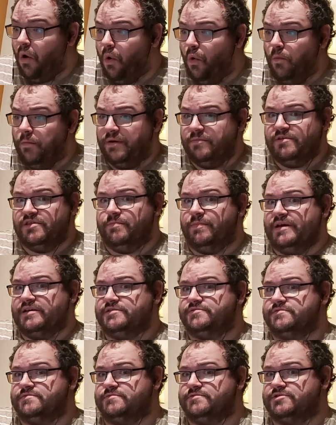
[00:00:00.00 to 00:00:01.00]
Or maybe the
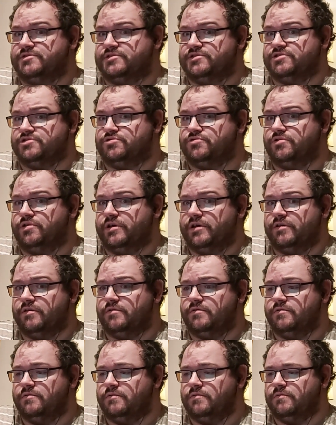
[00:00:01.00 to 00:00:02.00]
basement was
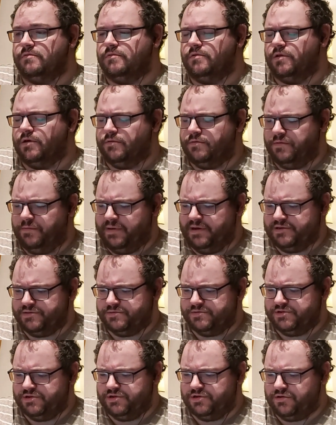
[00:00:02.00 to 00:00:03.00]
destroyed. Although the
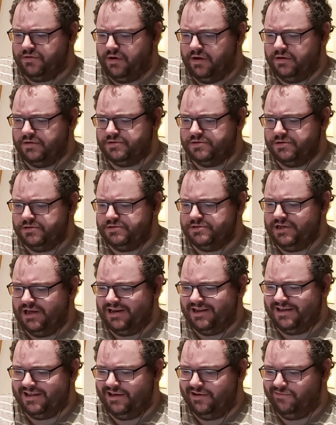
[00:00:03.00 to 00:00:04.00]
basement's underground, so
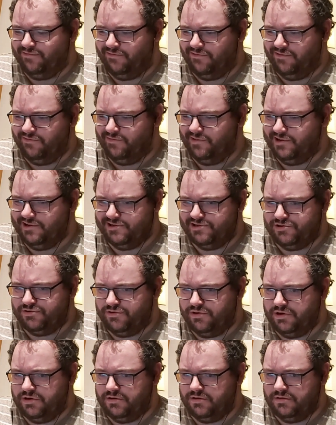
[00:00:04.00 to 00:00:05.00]
technically it wouldn't be
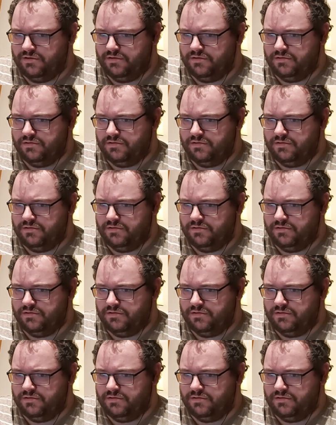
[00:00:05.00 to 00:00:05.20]
destroyed.